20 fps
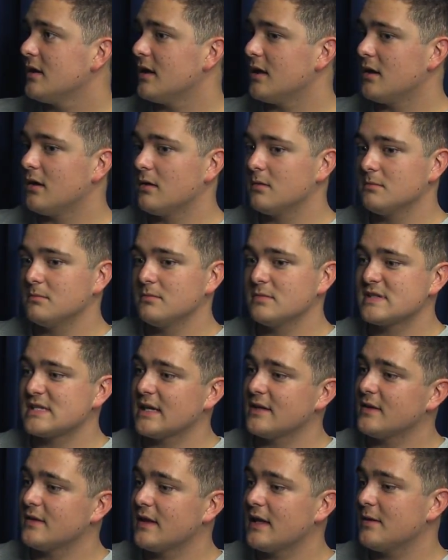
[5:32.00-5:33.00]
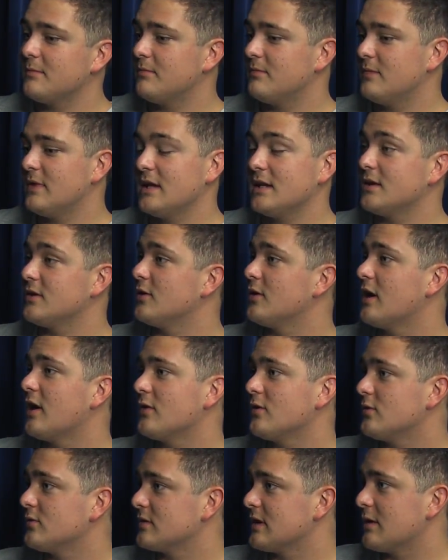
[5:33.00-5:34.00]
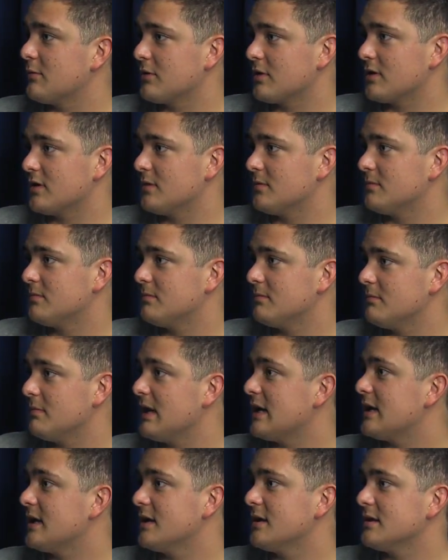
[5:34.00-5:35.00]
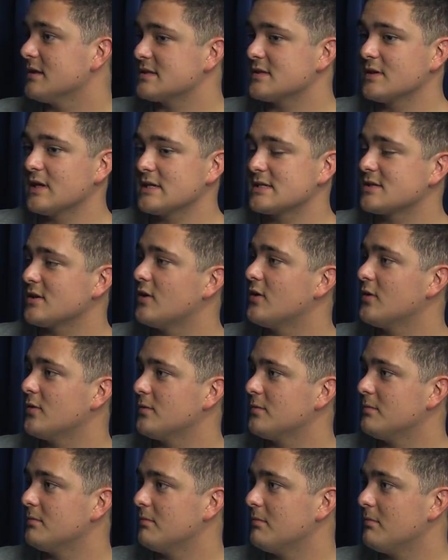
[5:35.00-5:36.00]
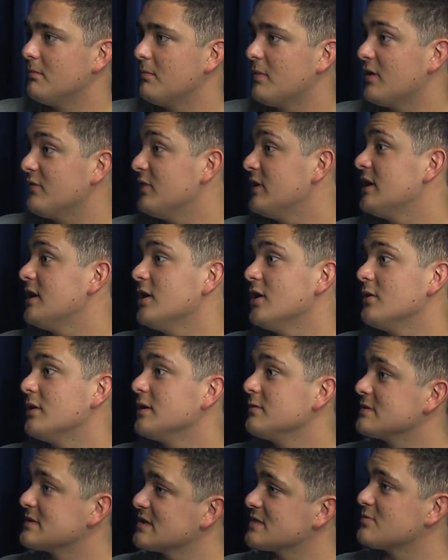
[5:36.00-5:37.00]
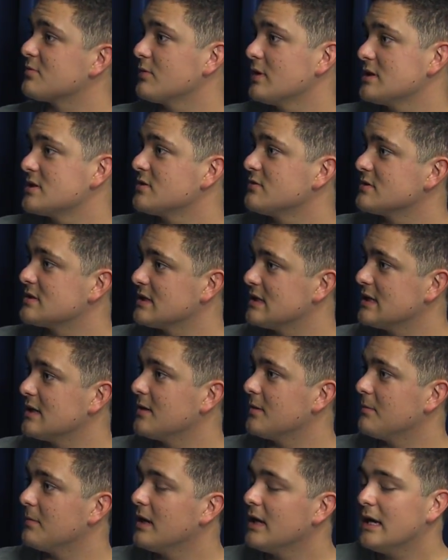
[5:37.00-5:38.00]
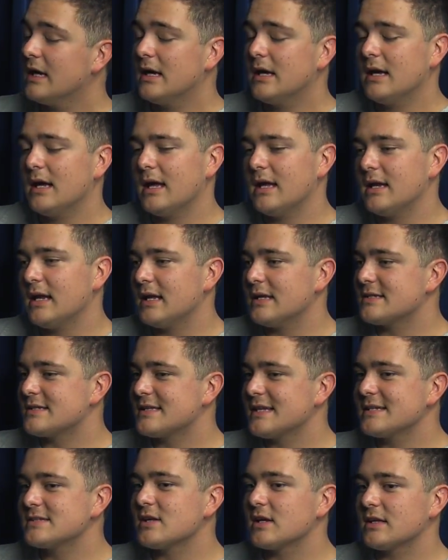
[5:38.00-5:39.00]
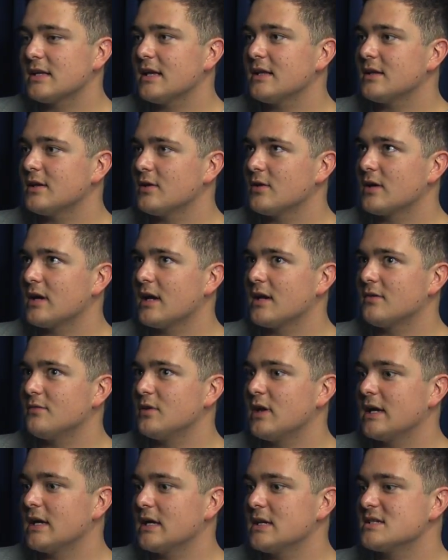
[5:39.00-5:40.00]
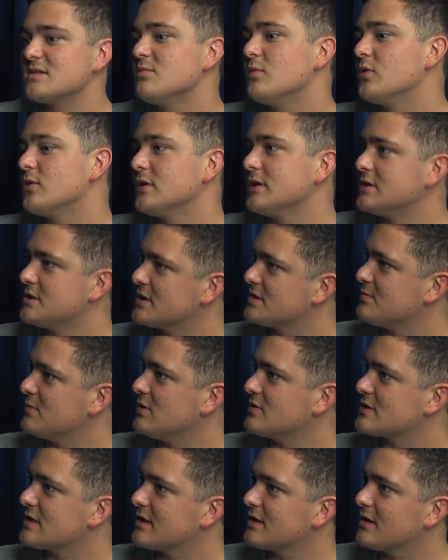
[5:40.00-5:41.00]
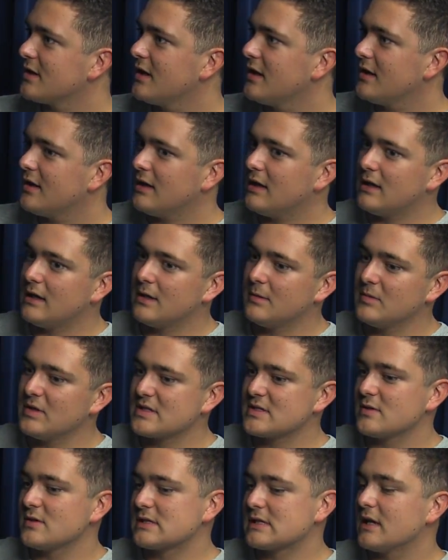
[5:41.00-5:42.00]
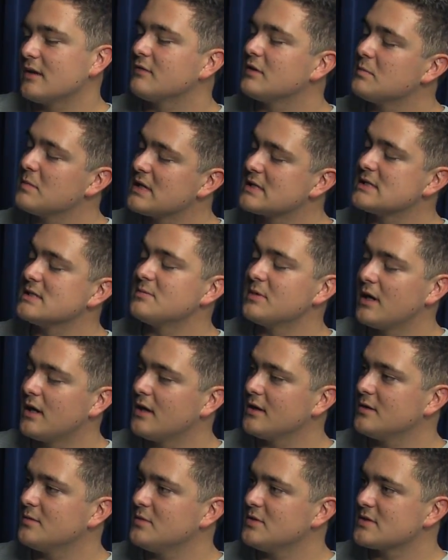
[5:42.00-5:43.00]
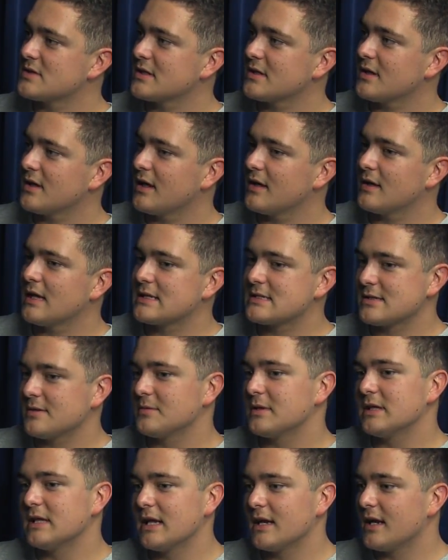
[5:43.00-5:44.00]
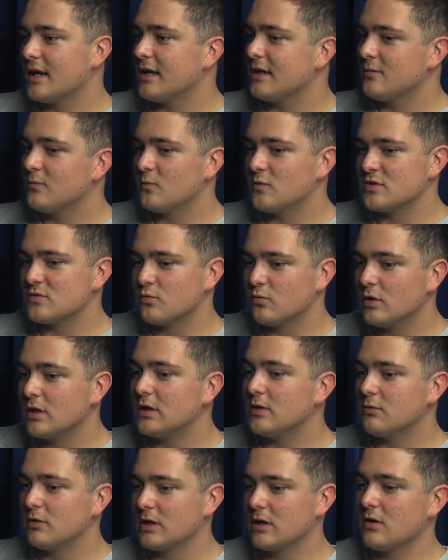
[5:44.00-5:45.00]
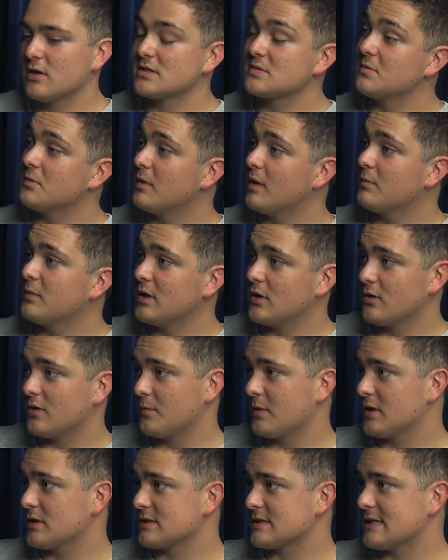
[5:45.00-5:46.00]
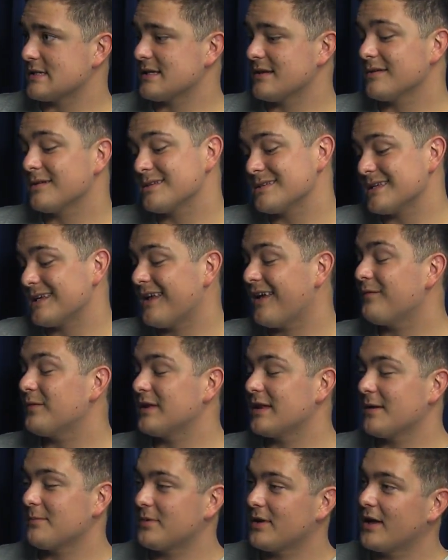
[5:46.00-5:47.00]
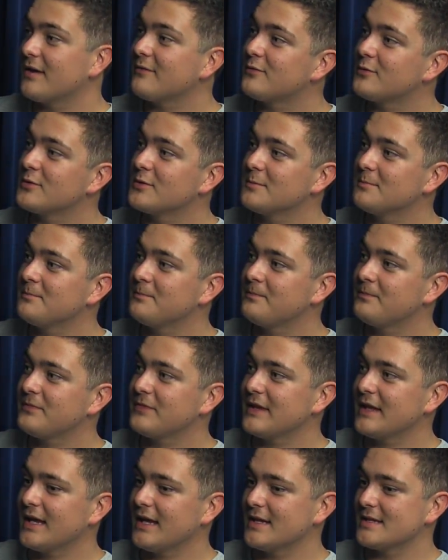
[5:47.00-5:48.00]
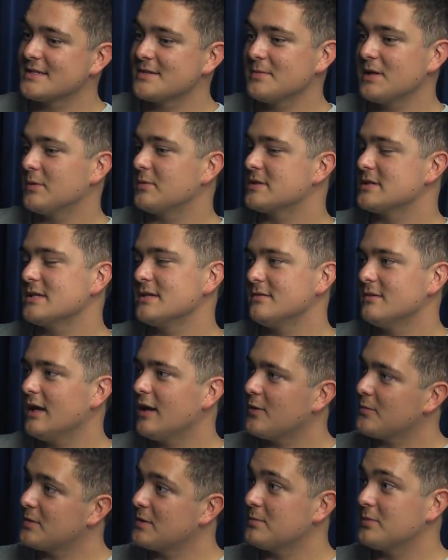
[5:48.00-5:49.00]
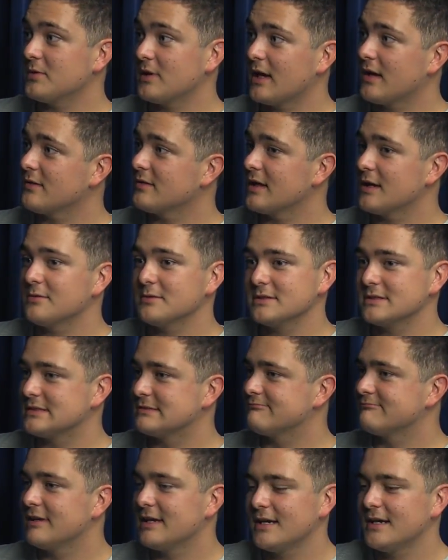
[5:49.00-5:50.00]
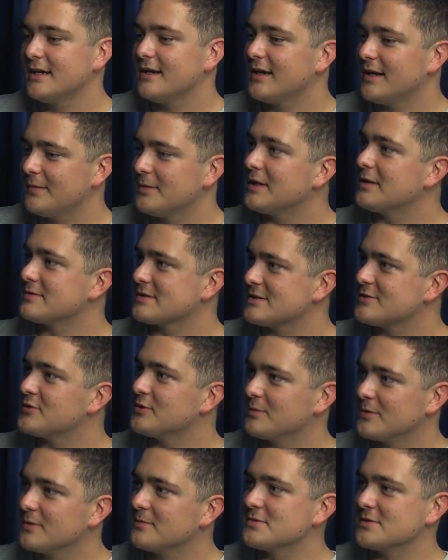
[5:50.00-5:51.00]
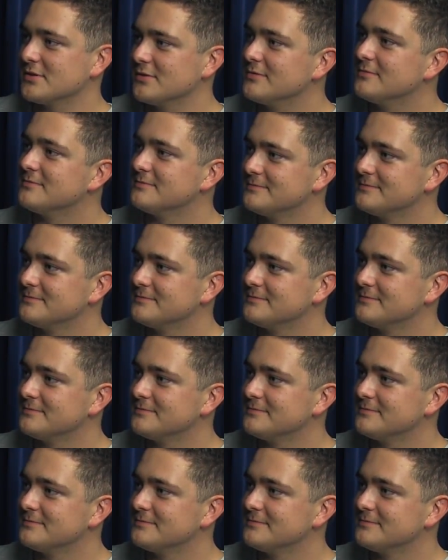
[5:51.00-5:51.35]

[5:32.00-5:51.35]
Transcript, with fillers: um, saying that they they didn't know how long they were gonna make it until they saw my video and it was inspirational to them. And it's things like that that are kind of like, it's more than just music. Um, and so it's kind of the message behind the music. And that's something that was really, really awesome about being on America's Got Talent because it gave me that platform. Mm -hmm. And to be able to help people out, that was, I mean, that was a dream come true.